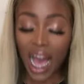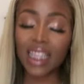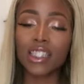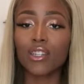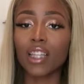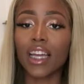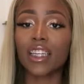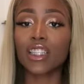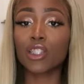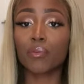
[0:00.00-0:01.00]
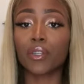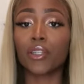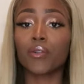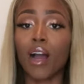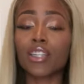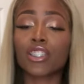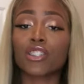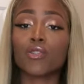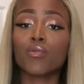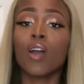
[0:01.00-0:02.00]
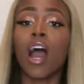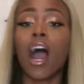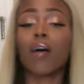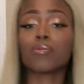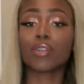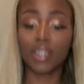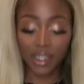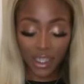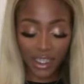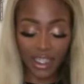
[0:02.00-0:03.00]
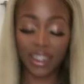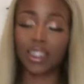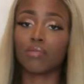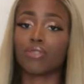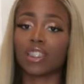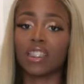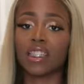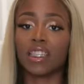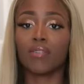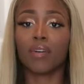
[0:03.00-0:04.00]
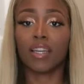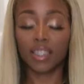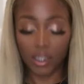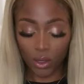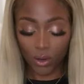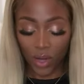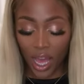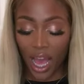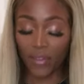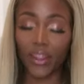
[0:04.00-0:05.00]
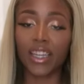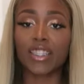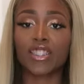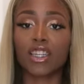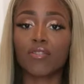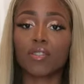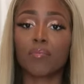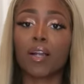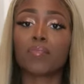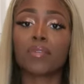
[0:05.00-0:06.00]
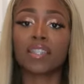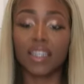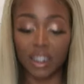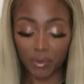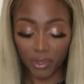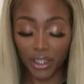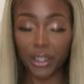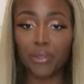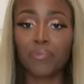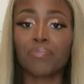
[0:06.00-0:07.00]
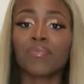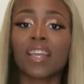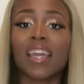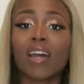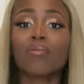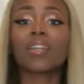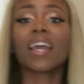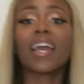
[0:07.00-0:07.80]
i still like it it's super cute i just knew i was gonna tuck it into some jeans anyway so i feel like it serves a purpose and it's really cute and i went